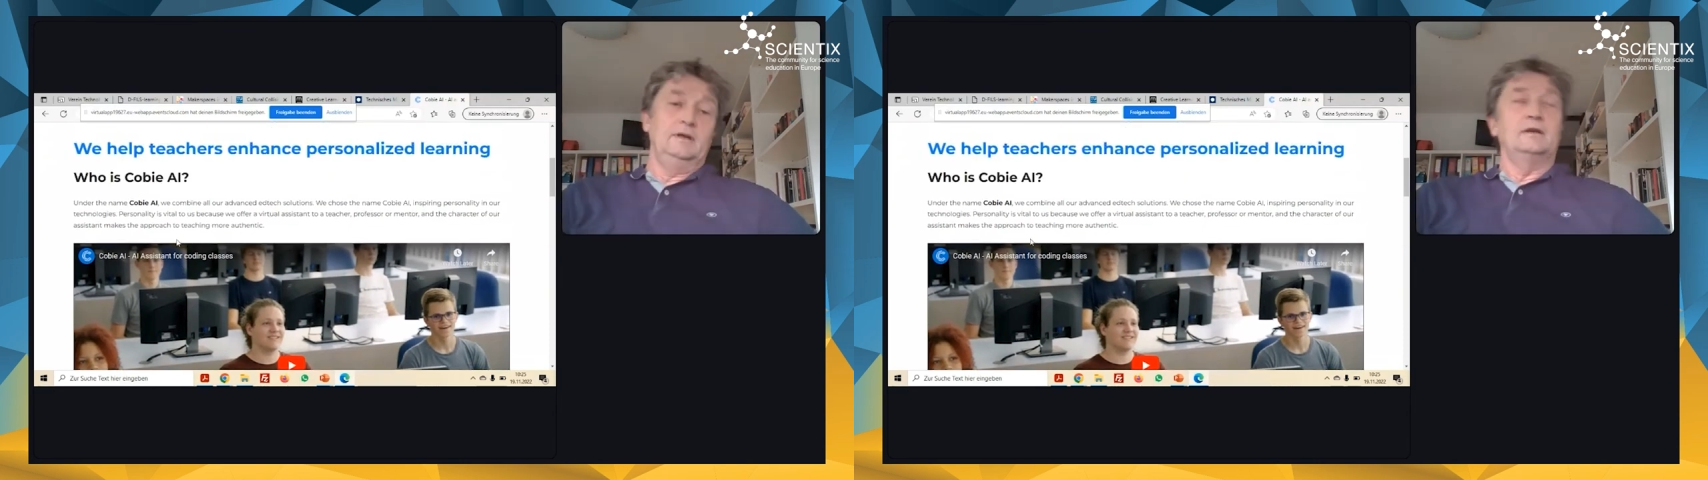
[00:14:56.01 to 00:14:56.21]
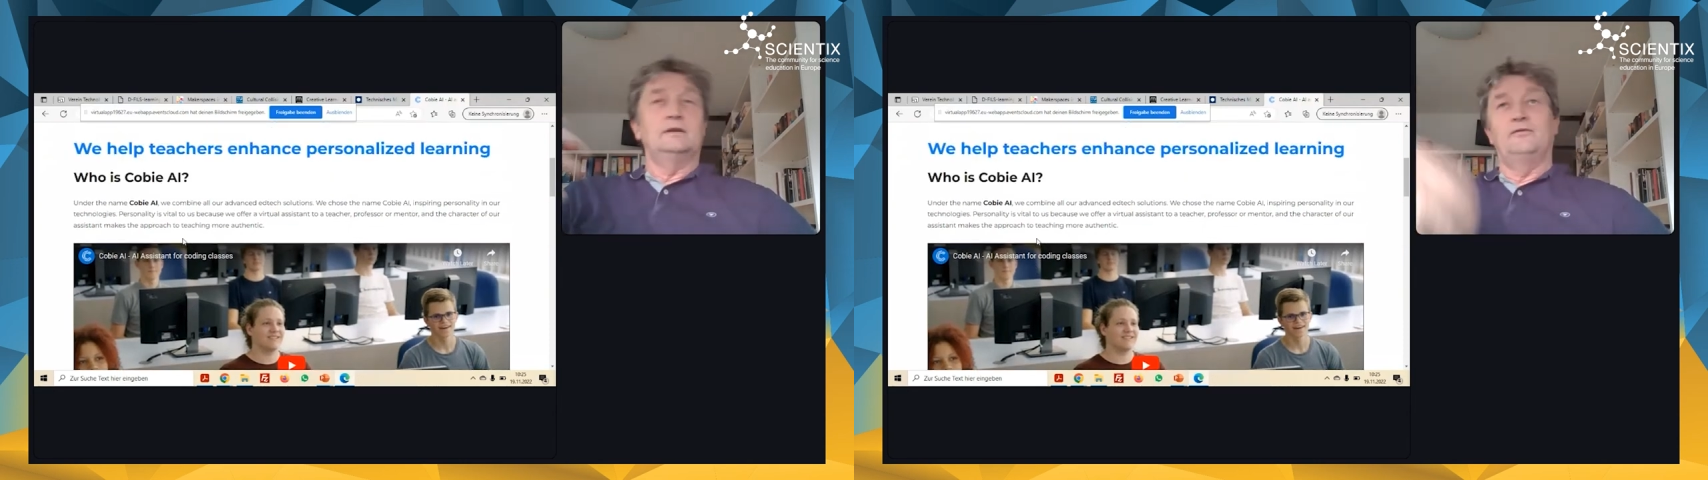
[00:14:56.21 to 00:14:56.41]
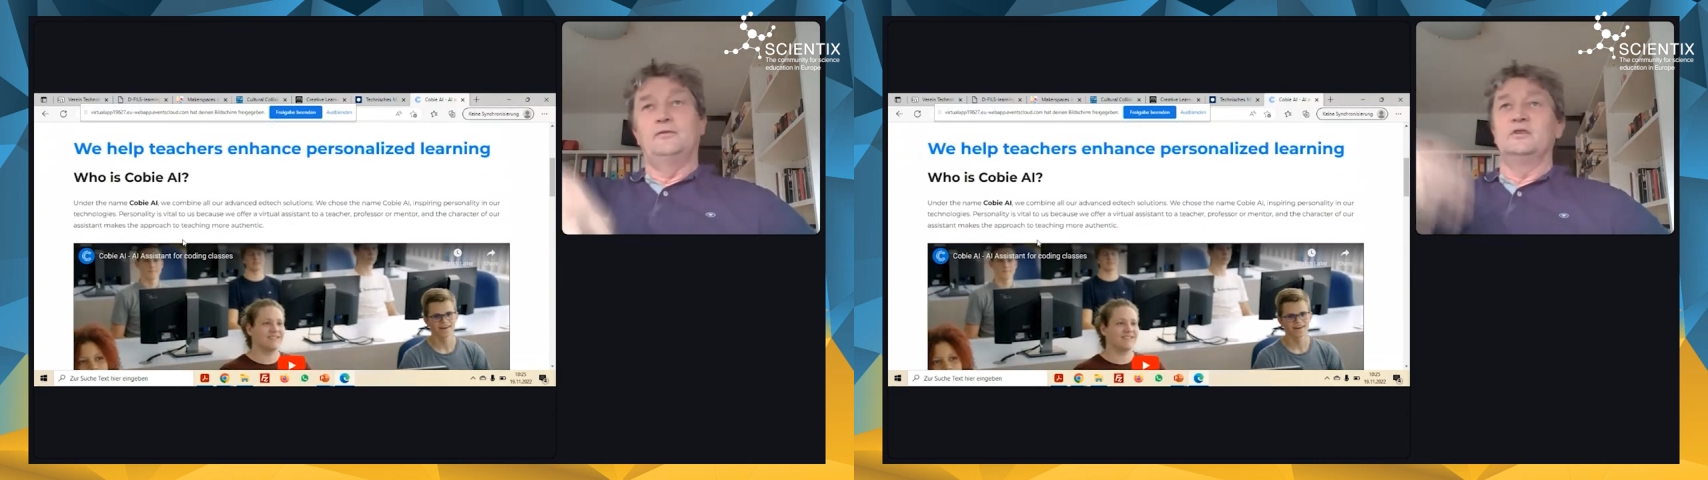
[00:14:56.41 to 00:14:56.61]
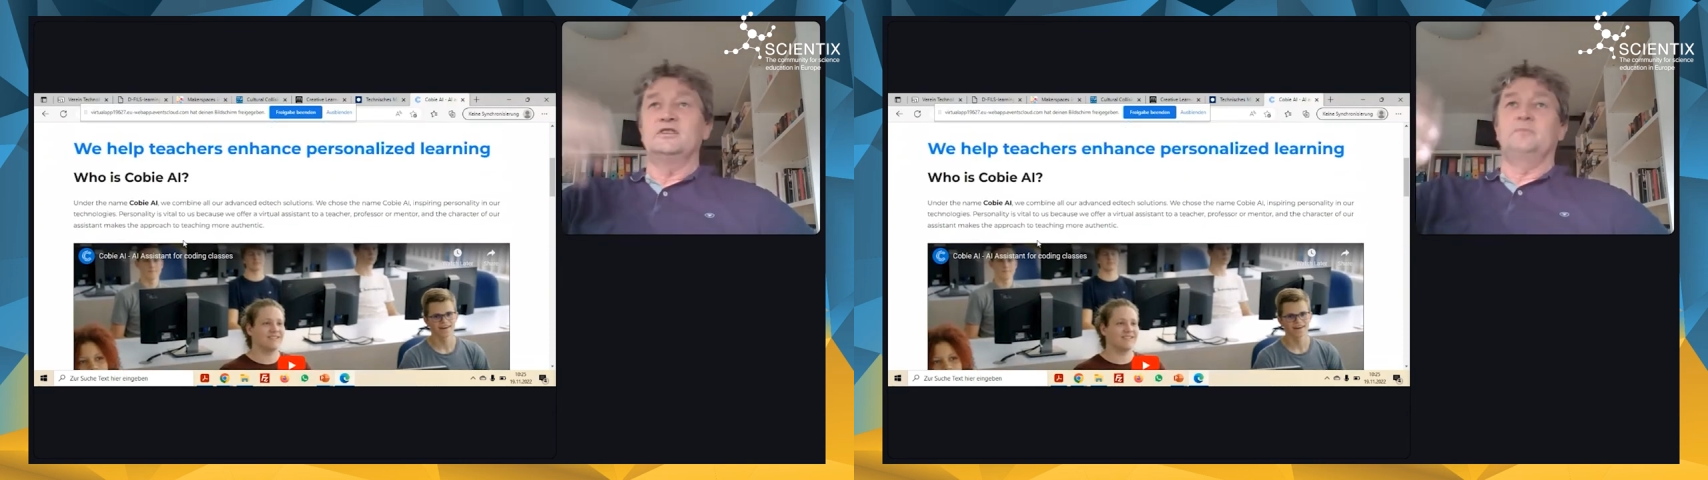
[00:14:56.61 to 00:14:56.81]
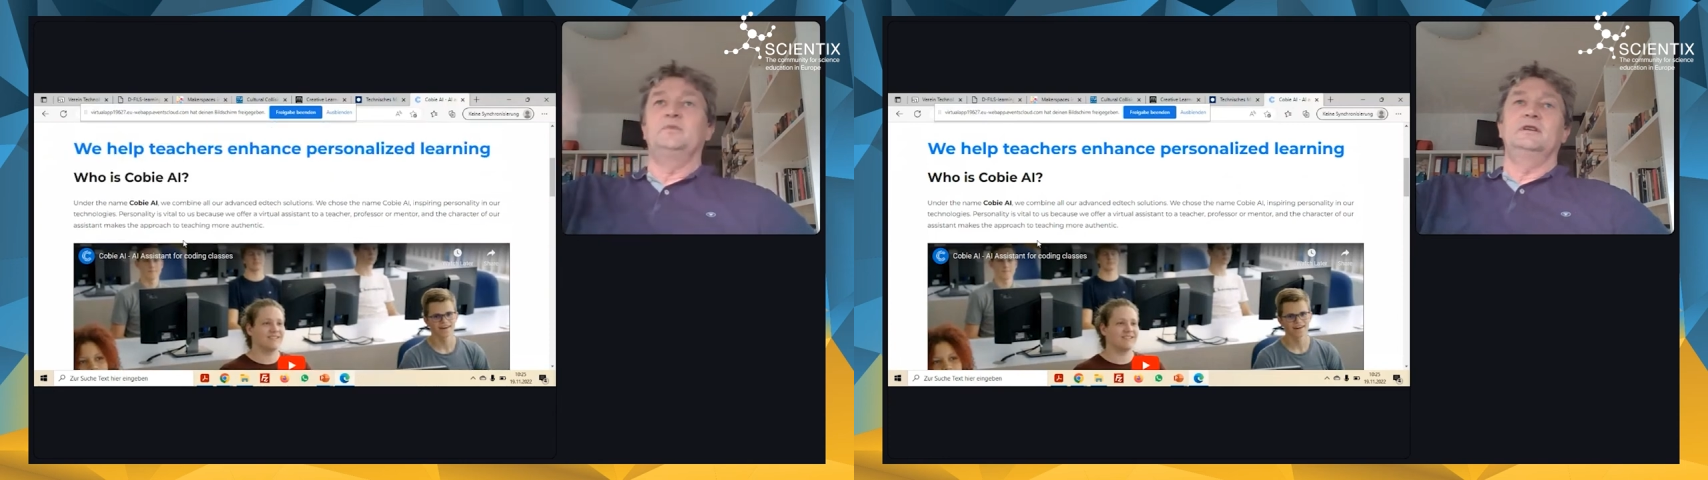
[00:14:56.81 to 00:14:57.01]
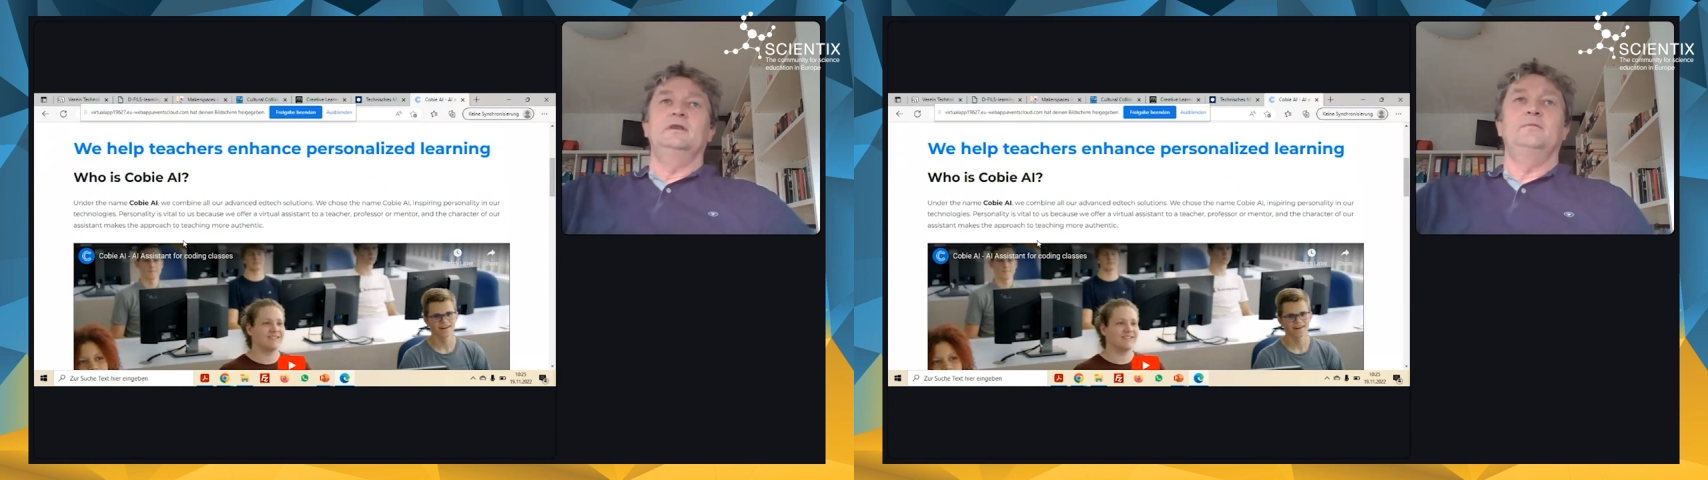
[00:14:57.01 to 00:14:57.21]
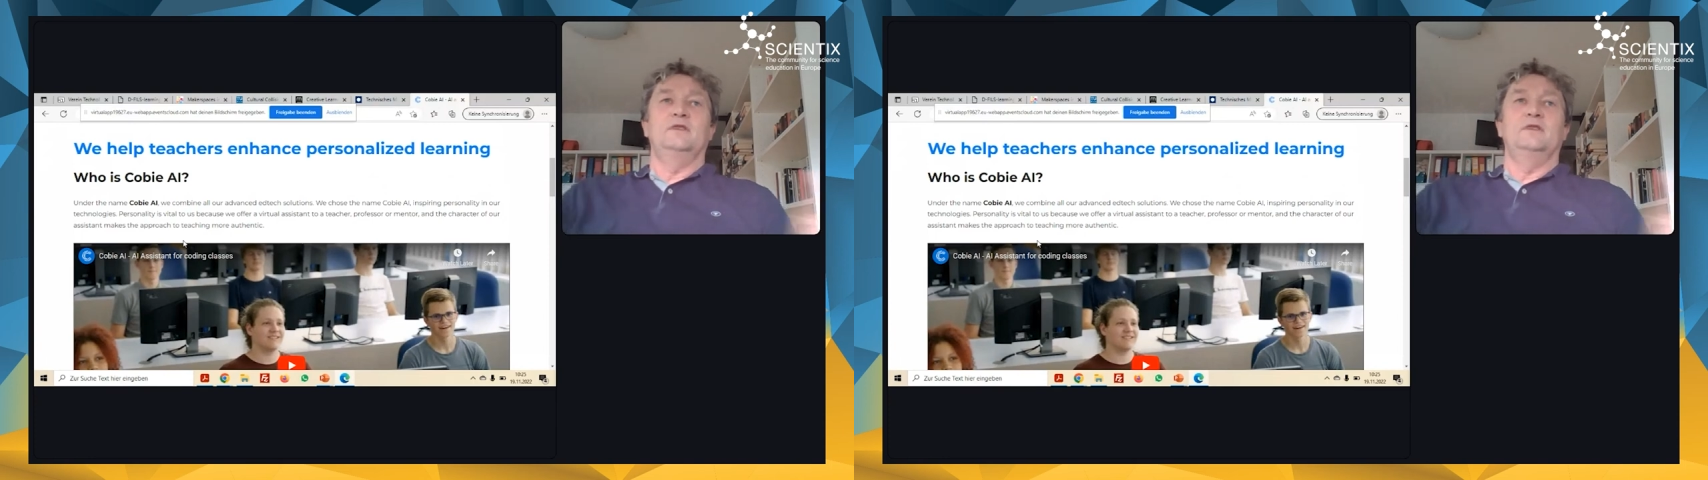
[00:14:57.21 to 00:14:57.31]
at the first begin,